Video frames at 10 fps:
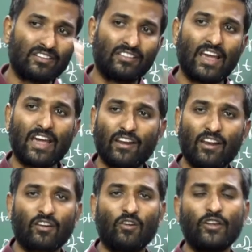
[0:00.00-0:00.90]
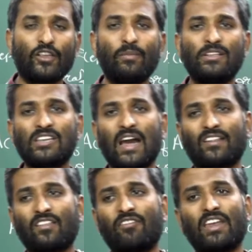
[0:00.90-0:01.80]
they are going to be
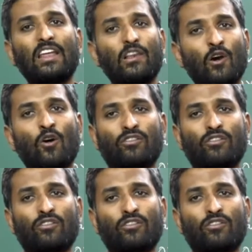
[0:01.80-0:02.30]
charged the very low